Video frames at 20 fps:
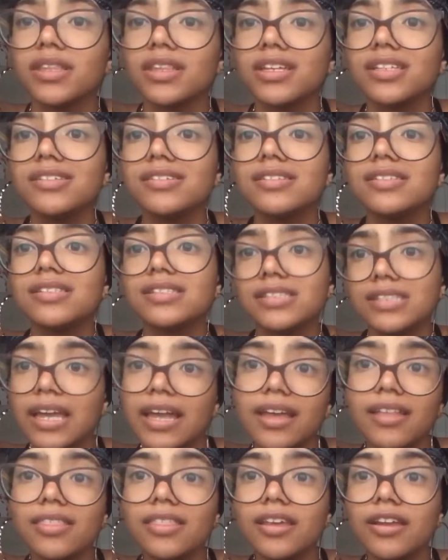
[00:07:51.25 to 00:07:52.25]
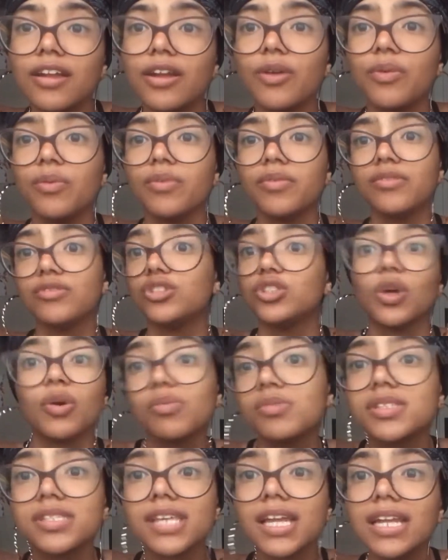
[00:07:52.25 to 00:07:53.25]
They just stand there and
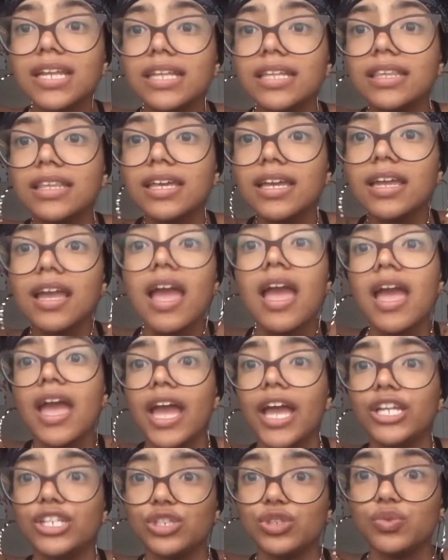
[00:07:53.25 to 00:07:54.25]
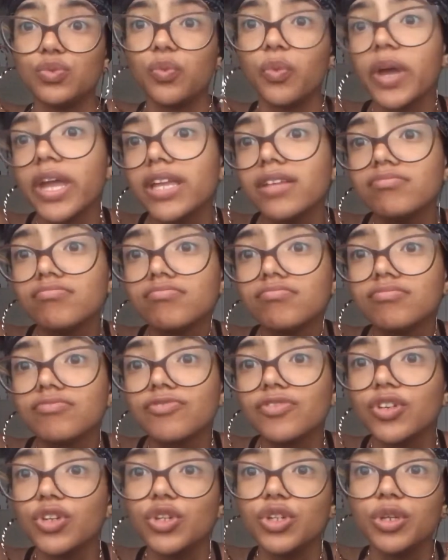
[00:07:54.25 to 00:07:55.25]
don't say anything and just wait
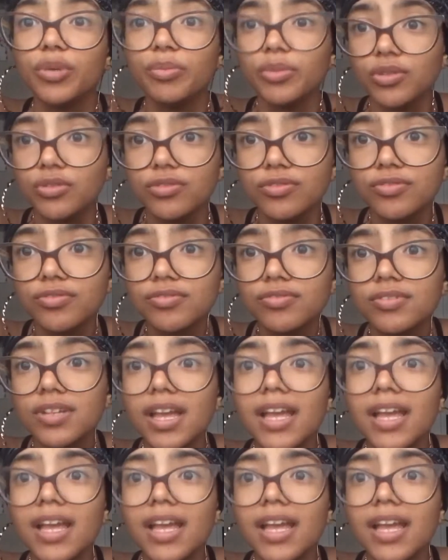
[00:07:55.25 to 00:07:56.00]
for you to move.